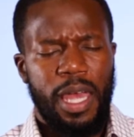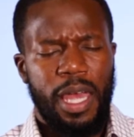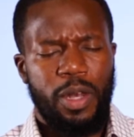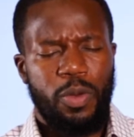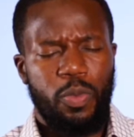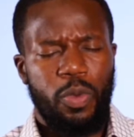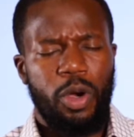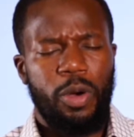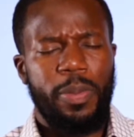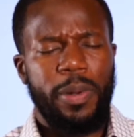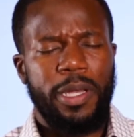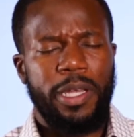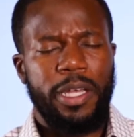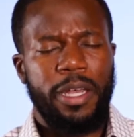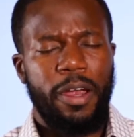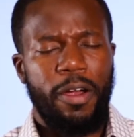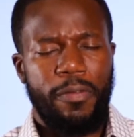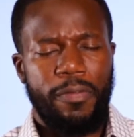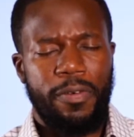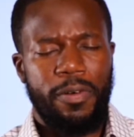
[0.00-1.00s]
And we'll be
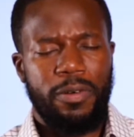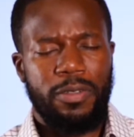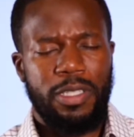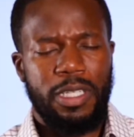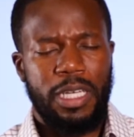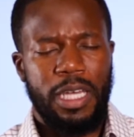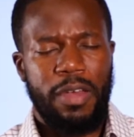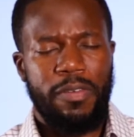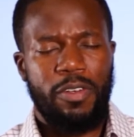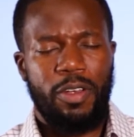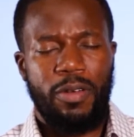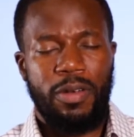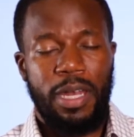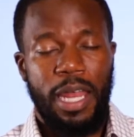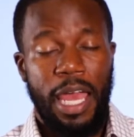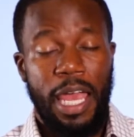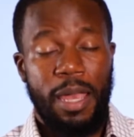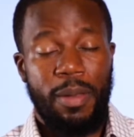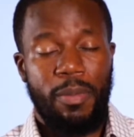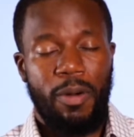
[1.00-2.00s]
careful to give your
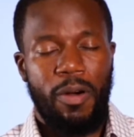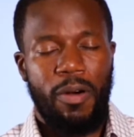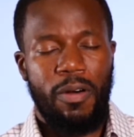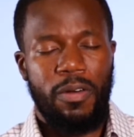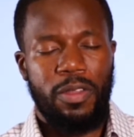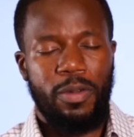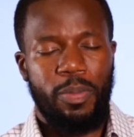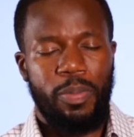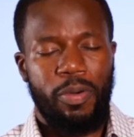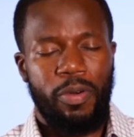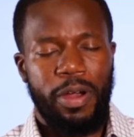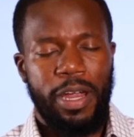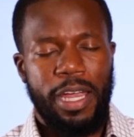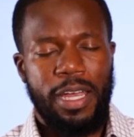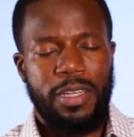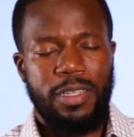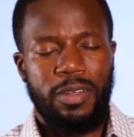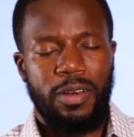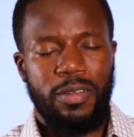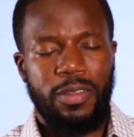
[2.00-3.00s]
name all the
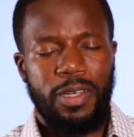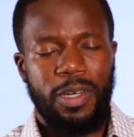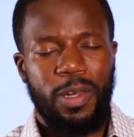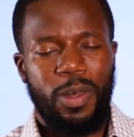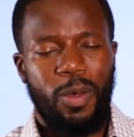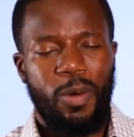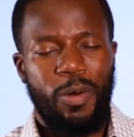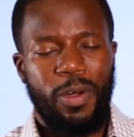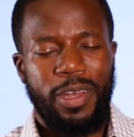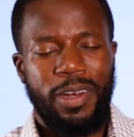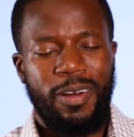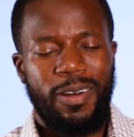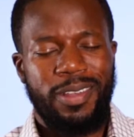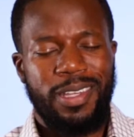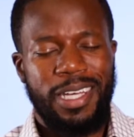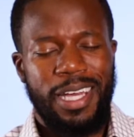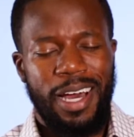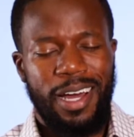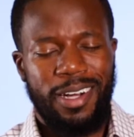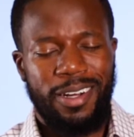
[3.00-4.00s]
praise, all the glory, and all
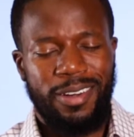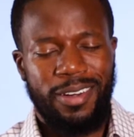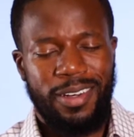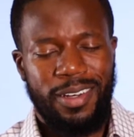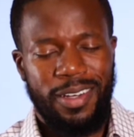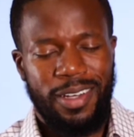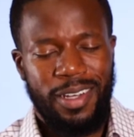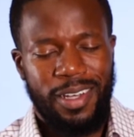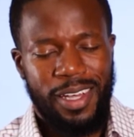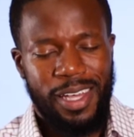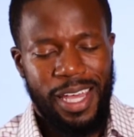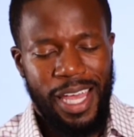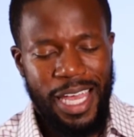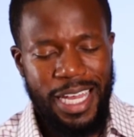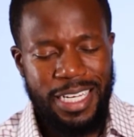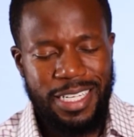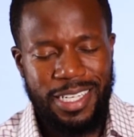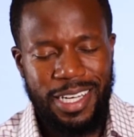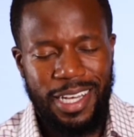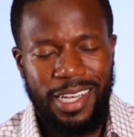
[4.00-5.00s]
the honor.
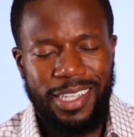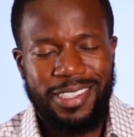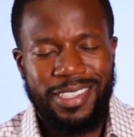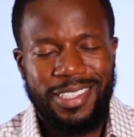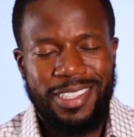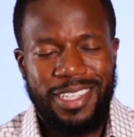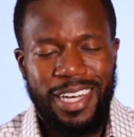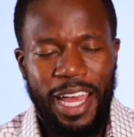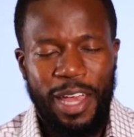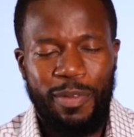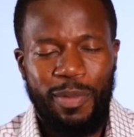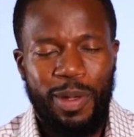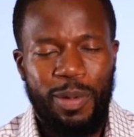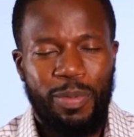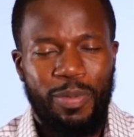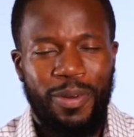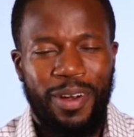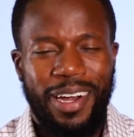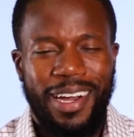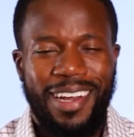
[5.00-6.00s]
In Jesus' name we
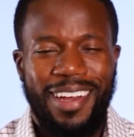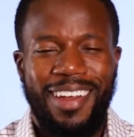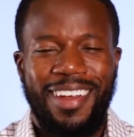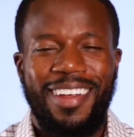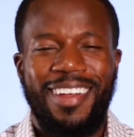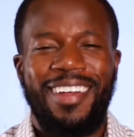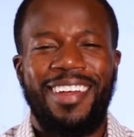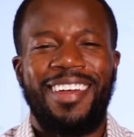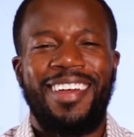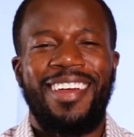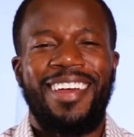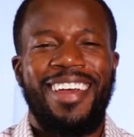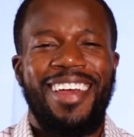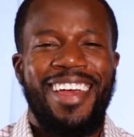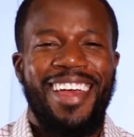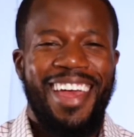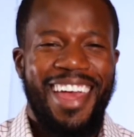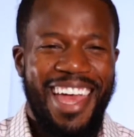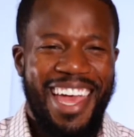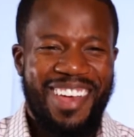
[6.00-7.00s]
pray.
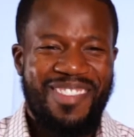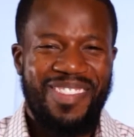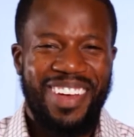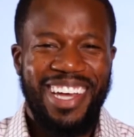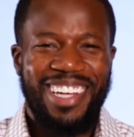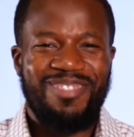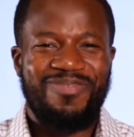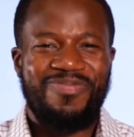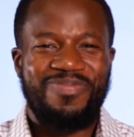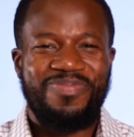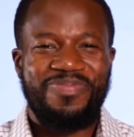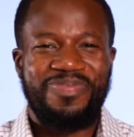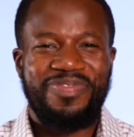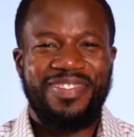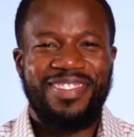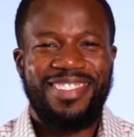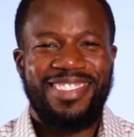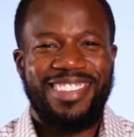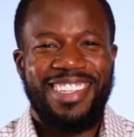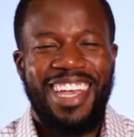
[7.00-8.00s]
Amen.
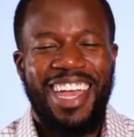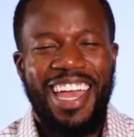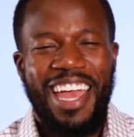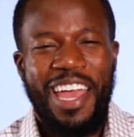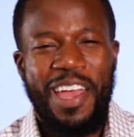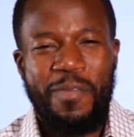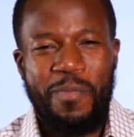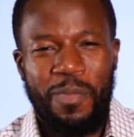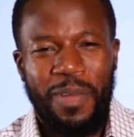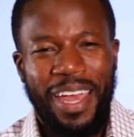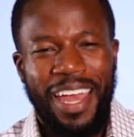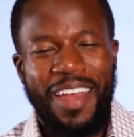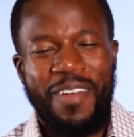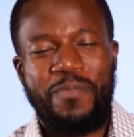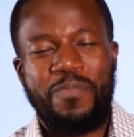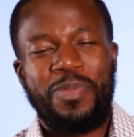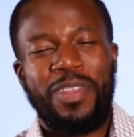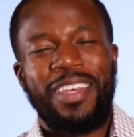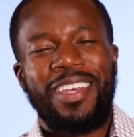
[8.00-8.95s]
Amen.